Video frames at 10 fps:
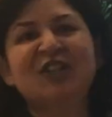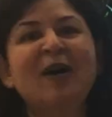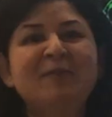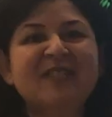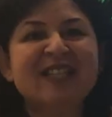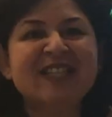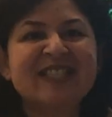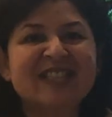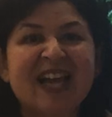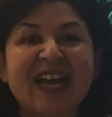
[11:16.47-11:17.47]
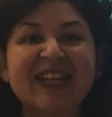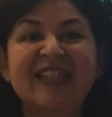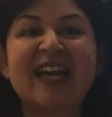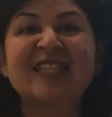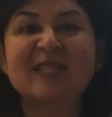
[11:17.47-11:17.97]
jumped inside
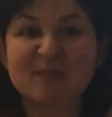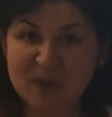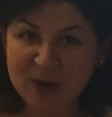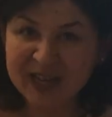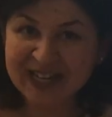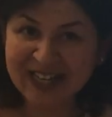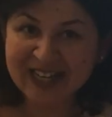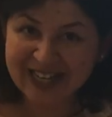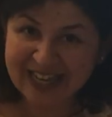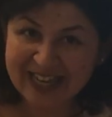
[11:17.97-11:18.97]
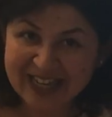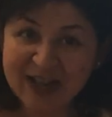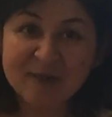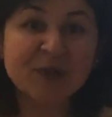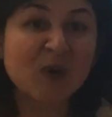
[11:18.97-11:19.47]
that small little lake,
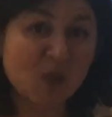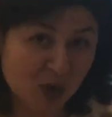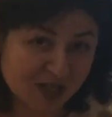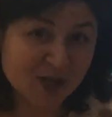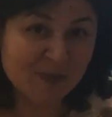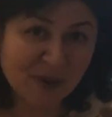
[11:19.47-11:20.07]
the water